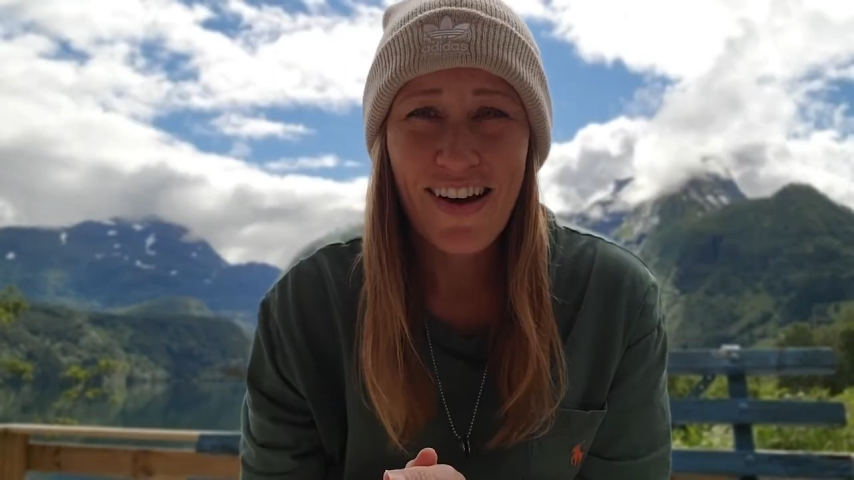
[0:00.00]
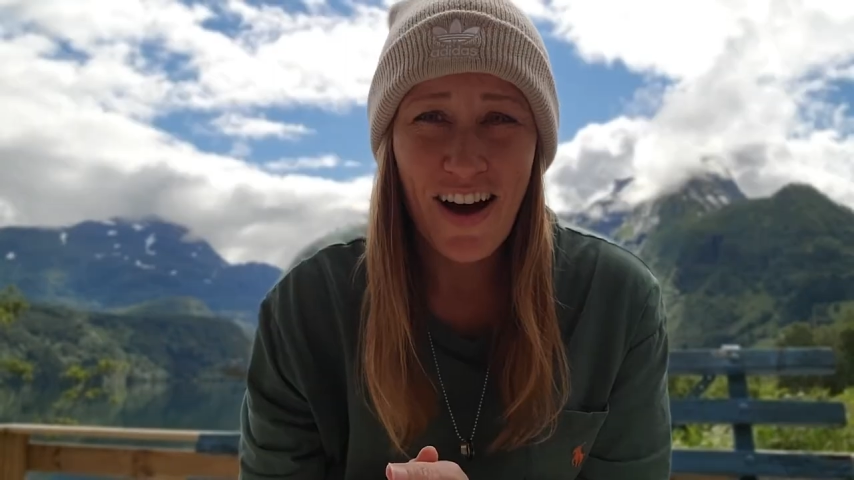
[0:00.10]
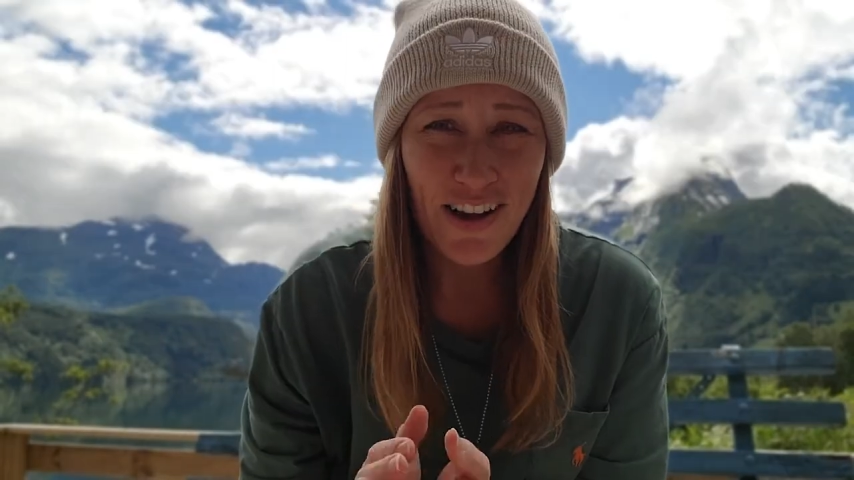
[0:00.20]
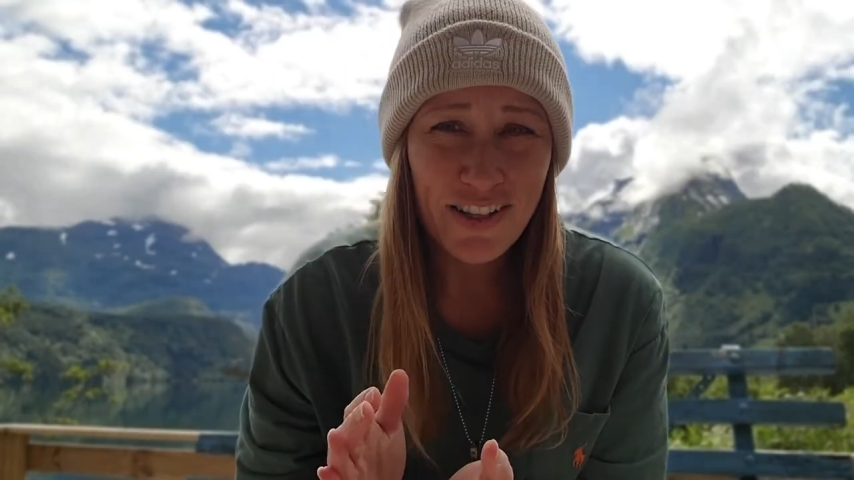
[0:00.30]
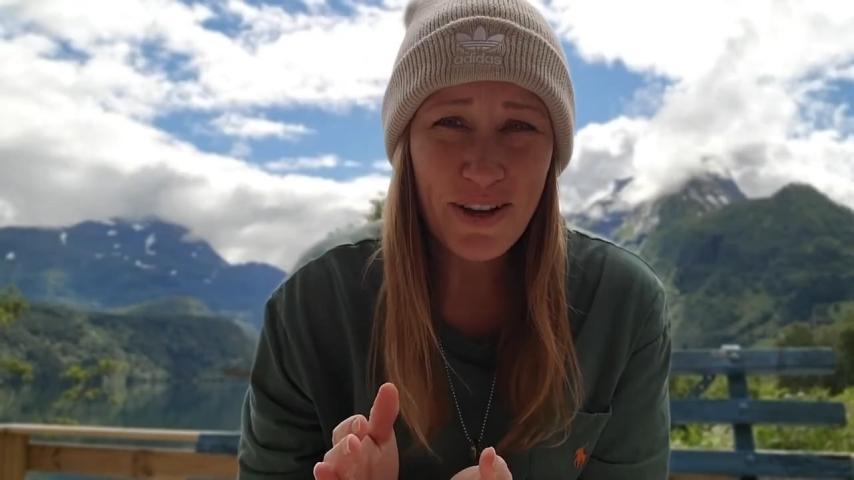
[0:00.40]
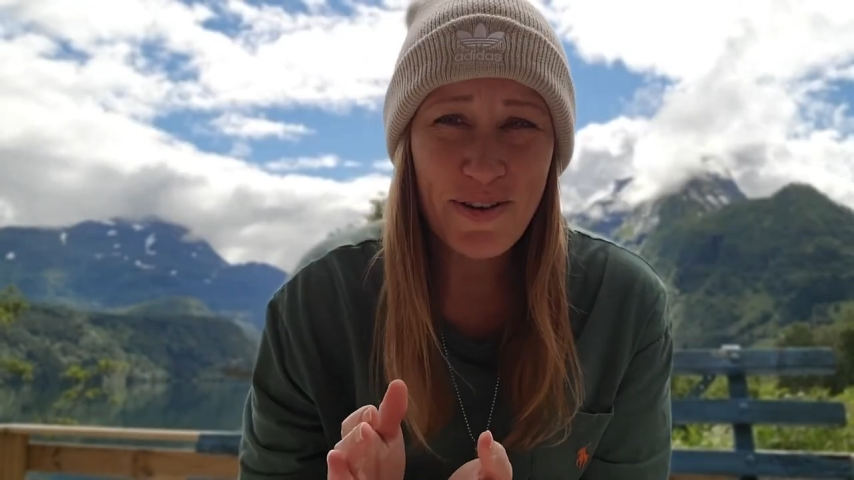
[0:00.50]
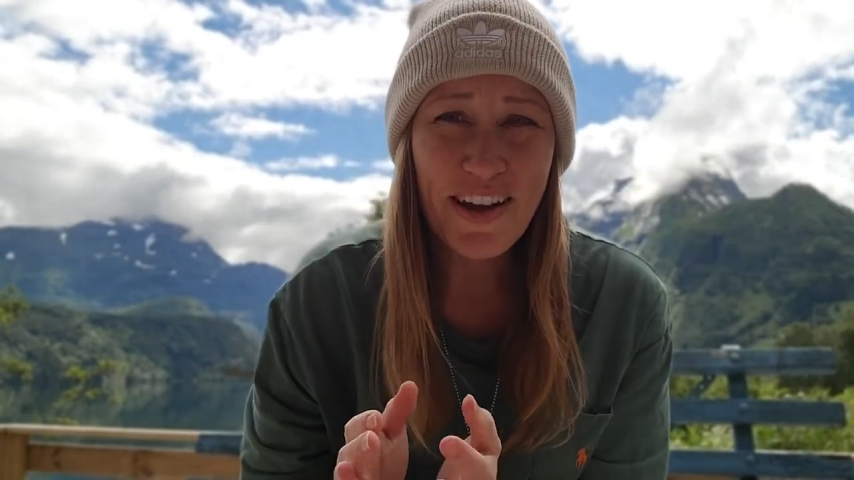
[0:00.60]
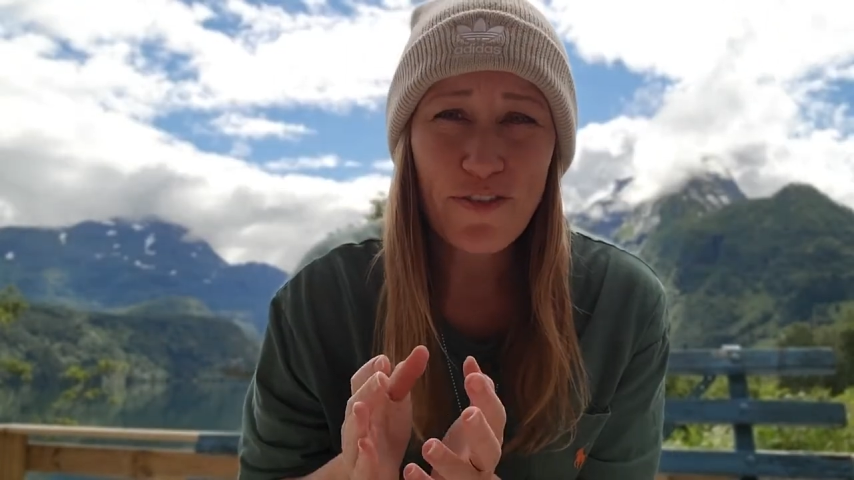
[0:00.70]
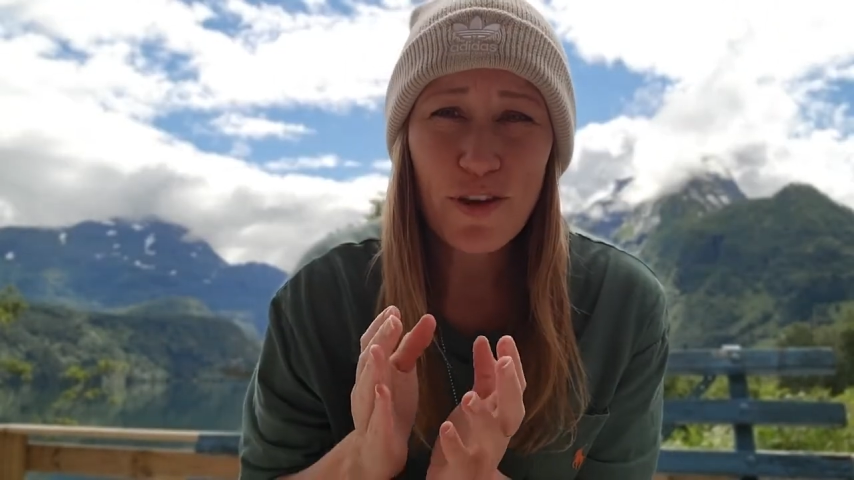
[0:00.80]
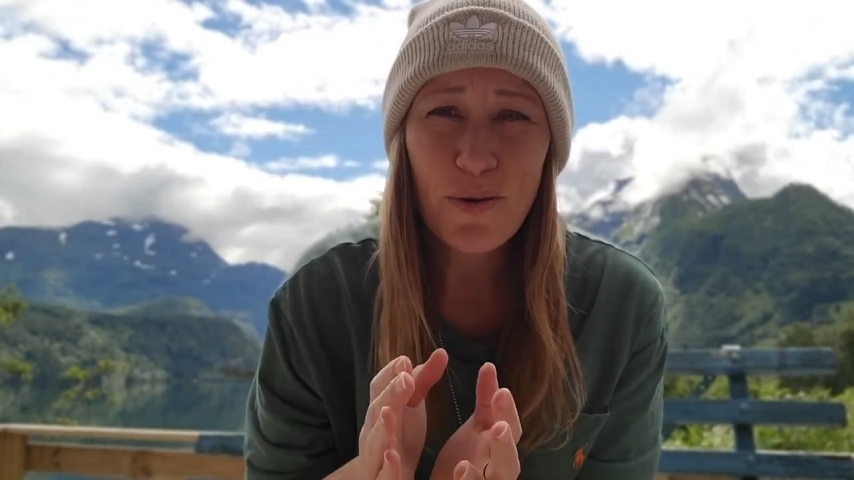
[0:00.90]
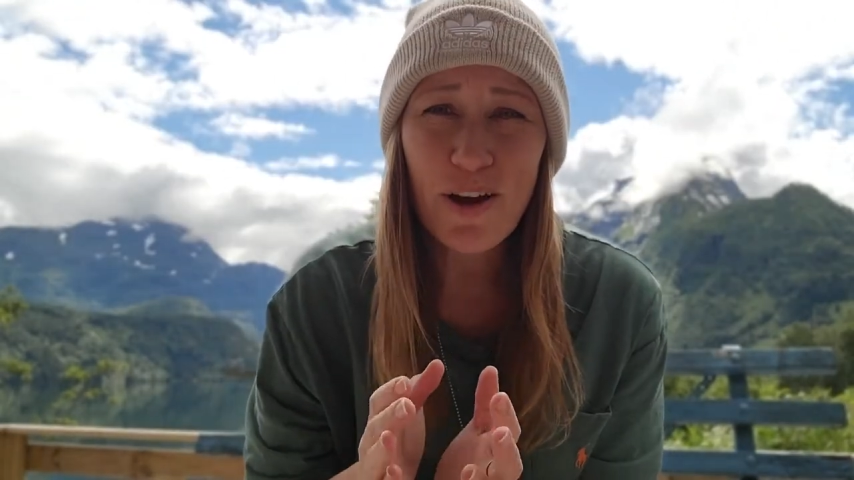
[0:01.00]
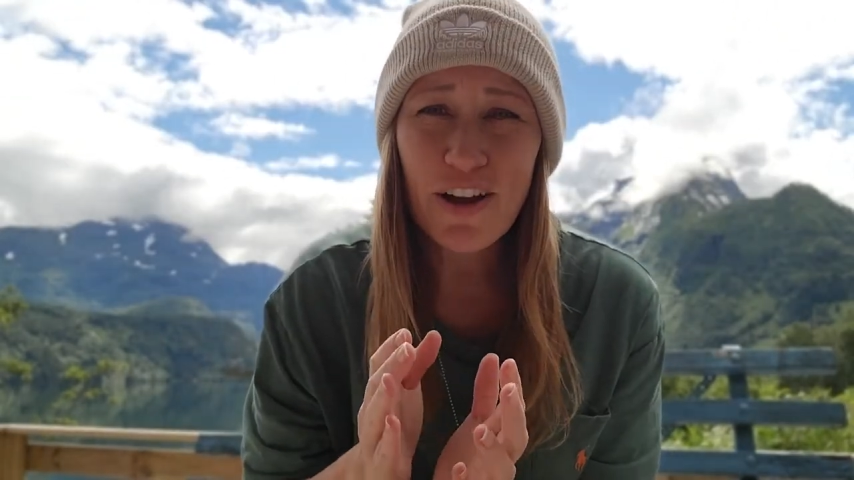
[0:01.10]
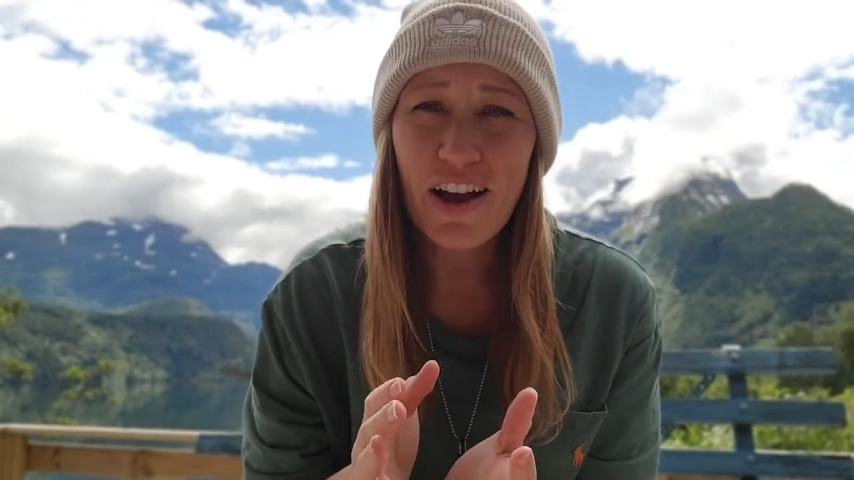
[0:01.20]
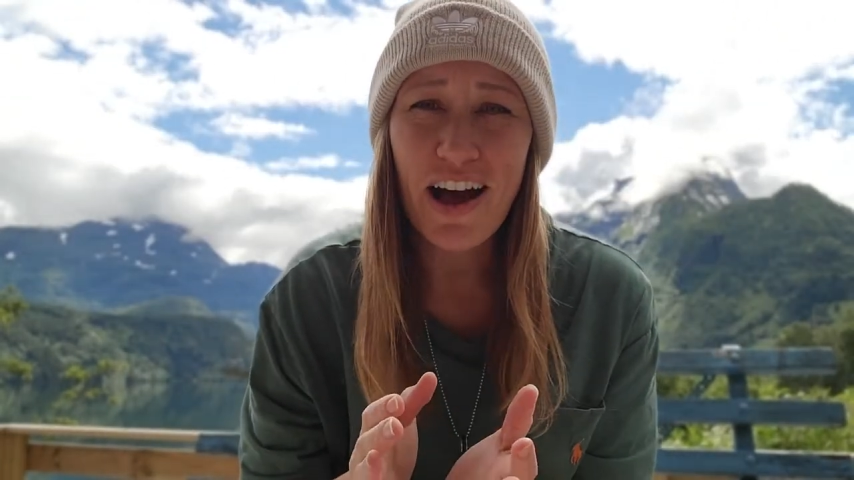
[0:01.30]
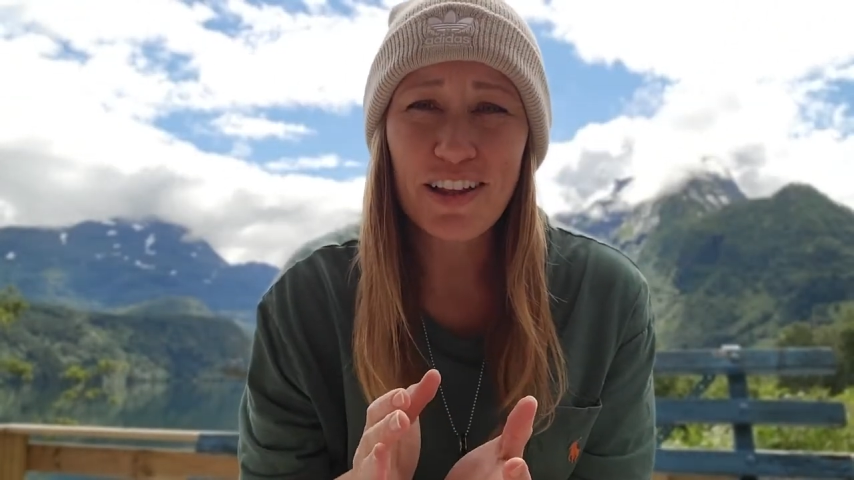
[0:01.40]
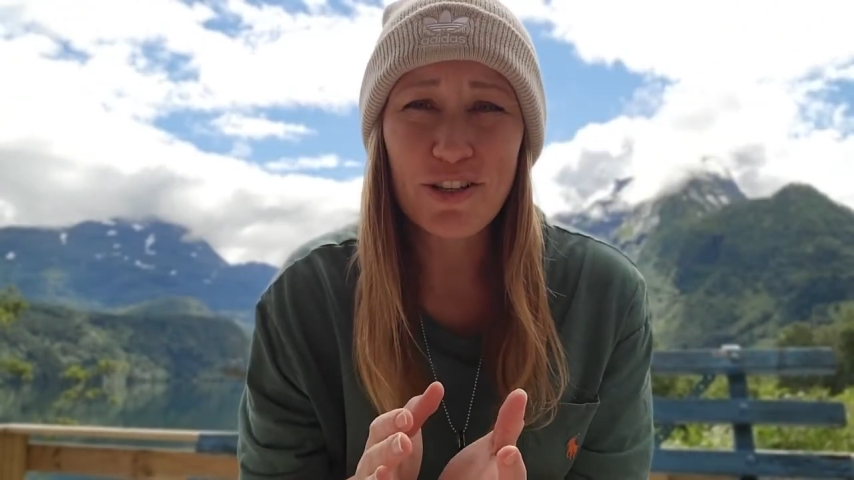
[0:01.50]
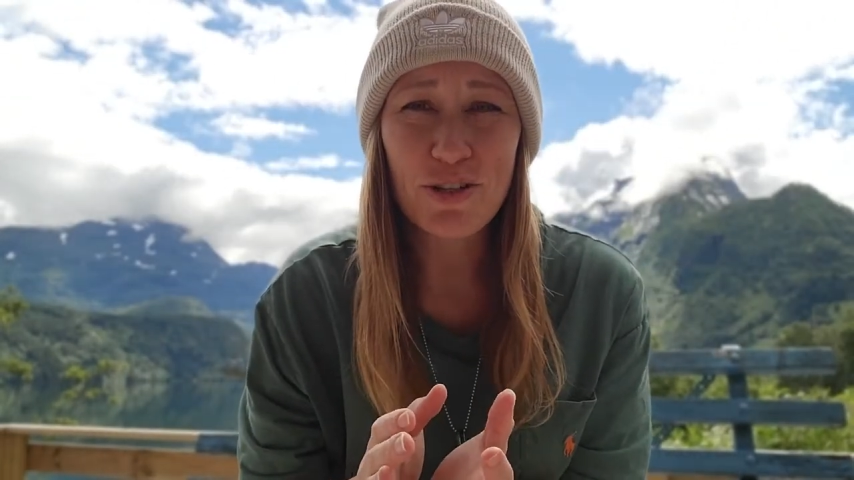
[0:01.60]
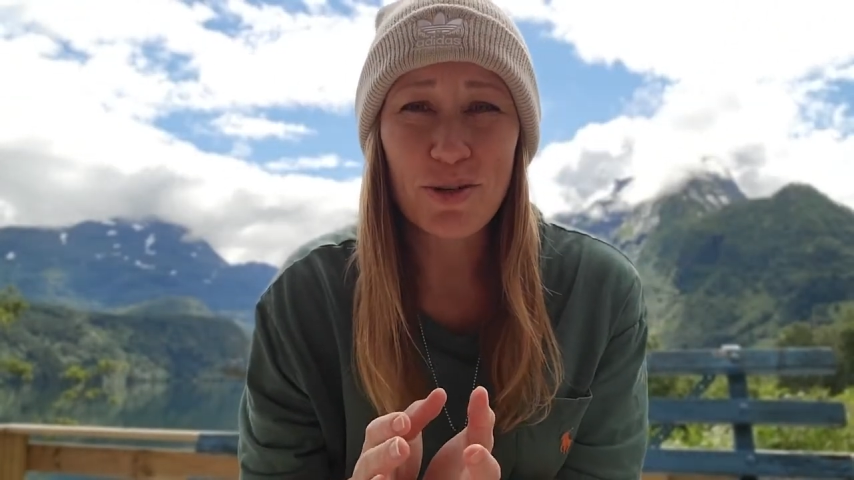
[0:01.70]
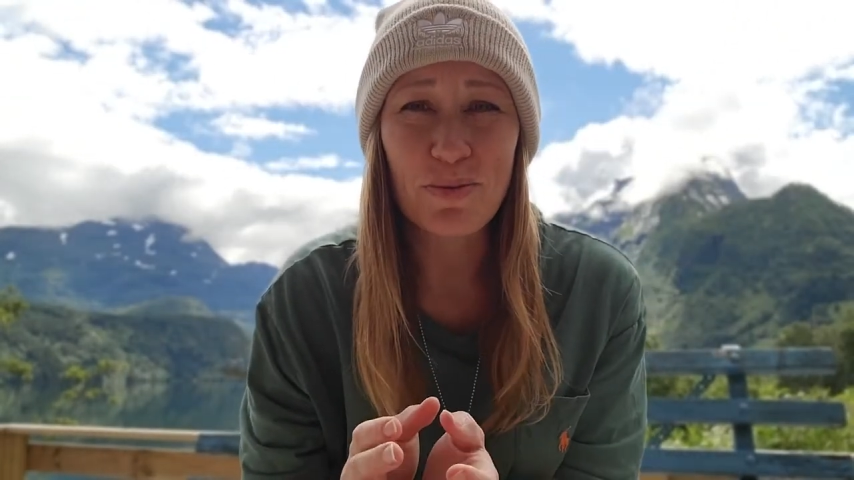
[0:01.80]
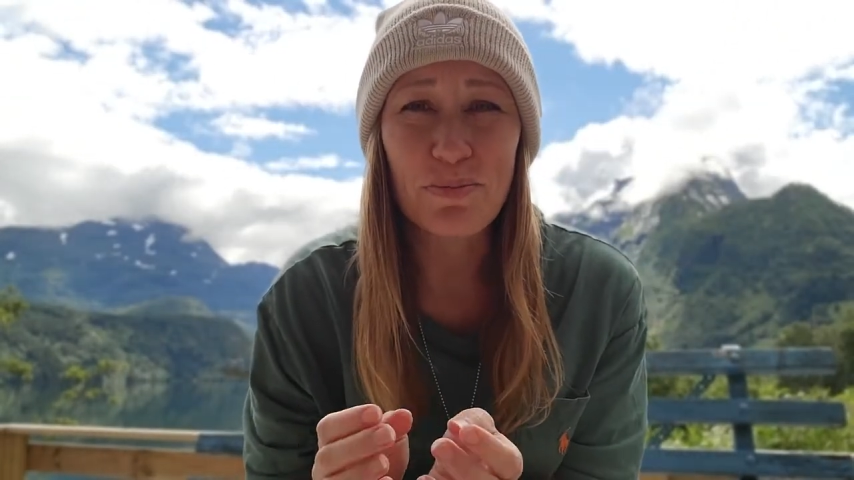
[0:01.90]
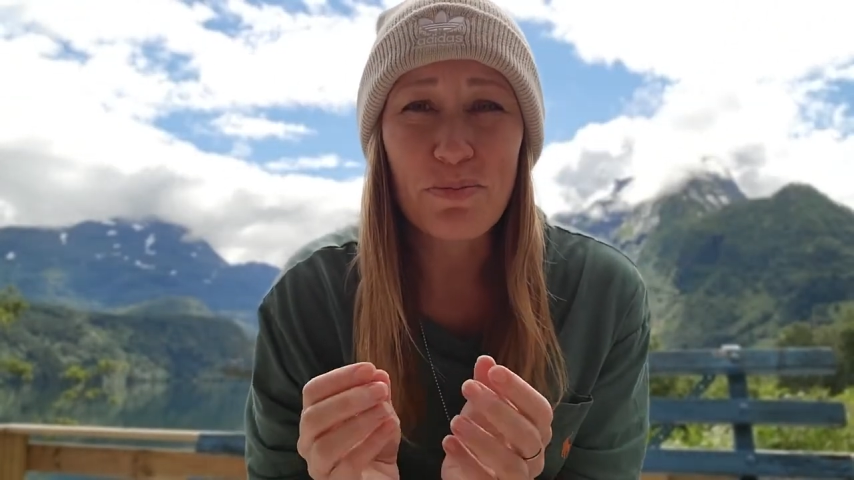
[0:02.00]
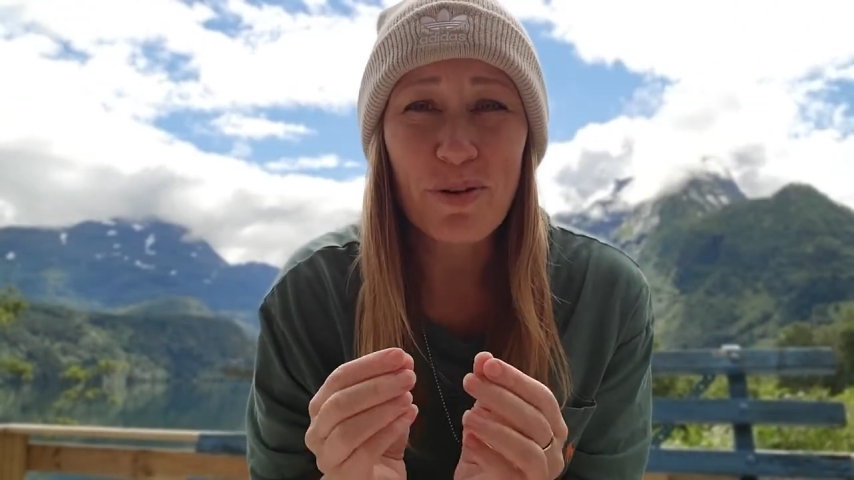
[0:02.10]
Also, if you are a college student,